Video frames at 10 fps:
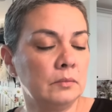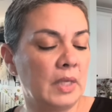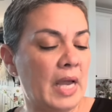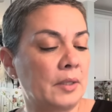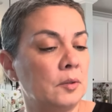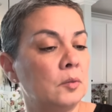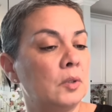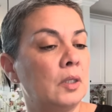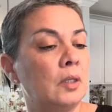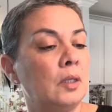i don't know
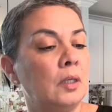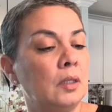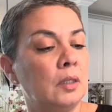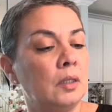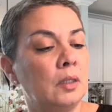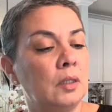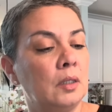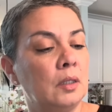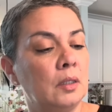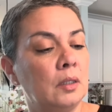what
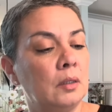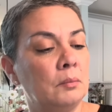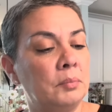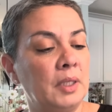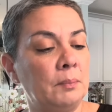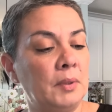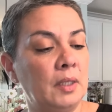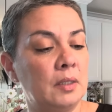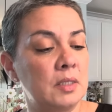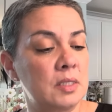Blippi
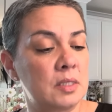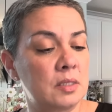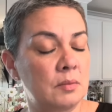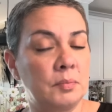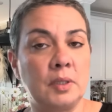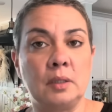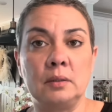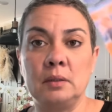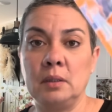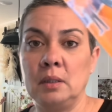is but
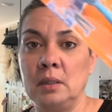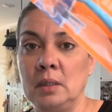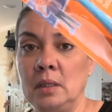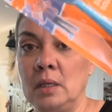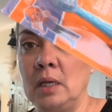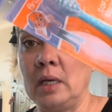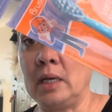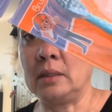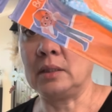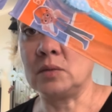i
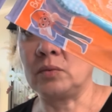got this